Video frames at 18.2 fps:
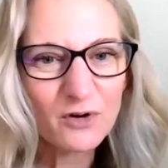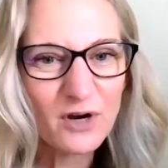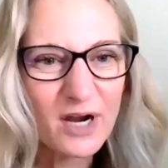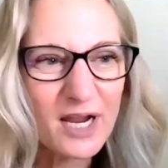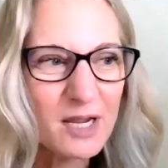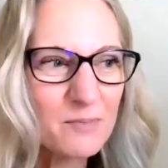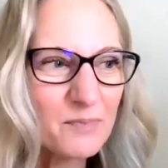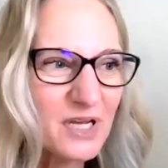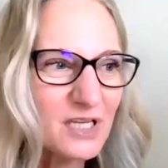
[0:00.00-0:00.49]

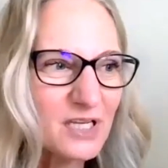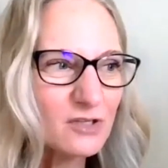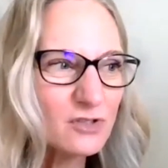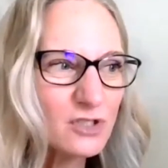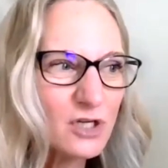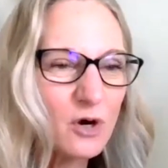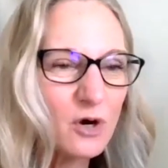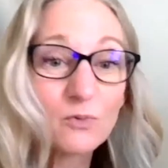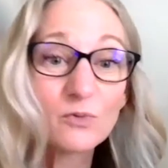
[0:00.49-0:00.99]
great, but you
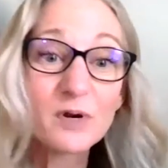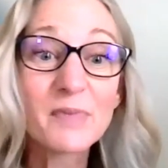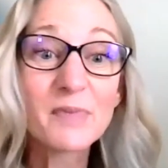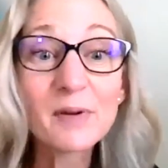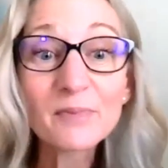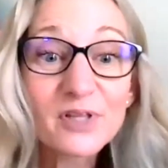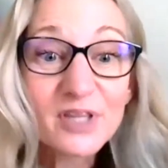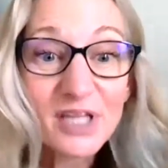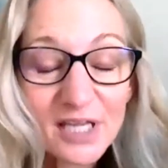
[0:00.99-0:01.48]
don't
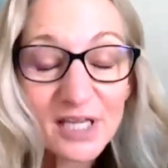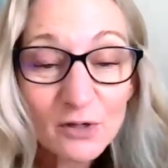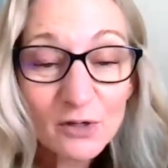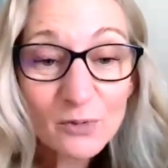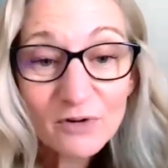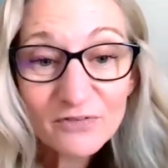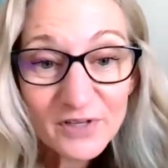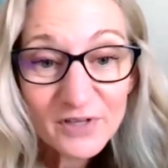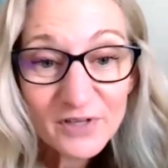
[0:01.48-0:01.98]
remember that you
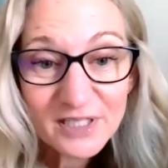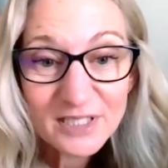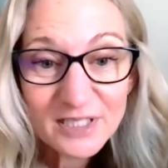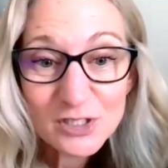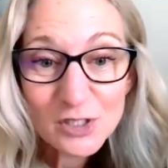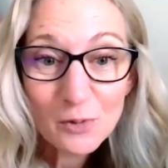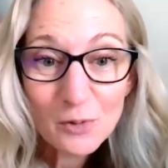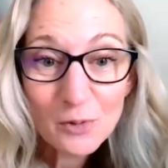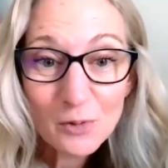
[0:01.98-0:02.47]
were feeling
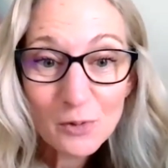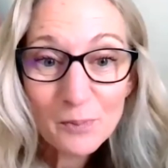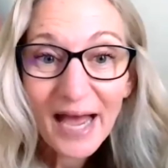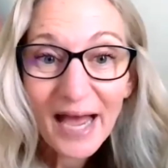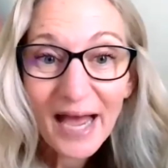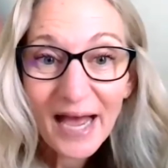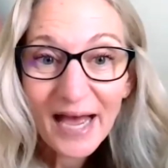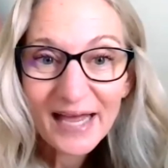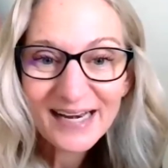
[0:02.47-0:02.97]
so
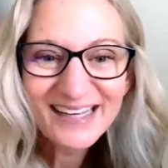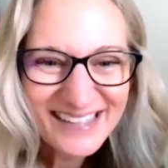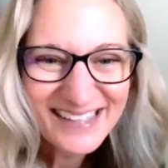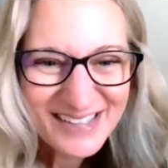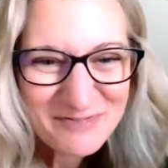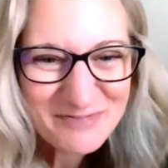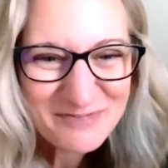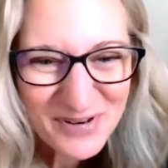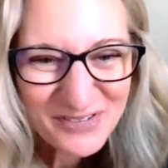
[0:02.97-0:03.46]
bad
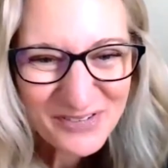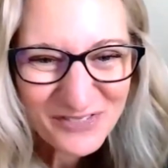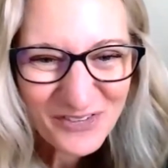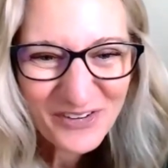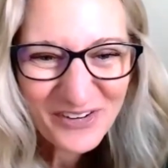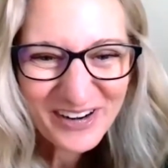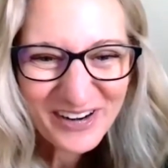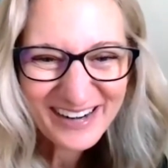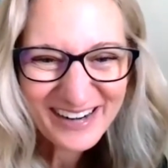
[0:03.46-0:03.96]

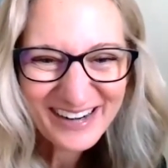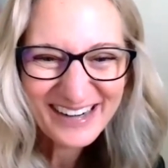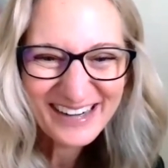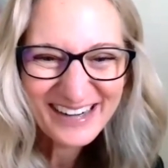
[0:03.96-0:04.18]
before.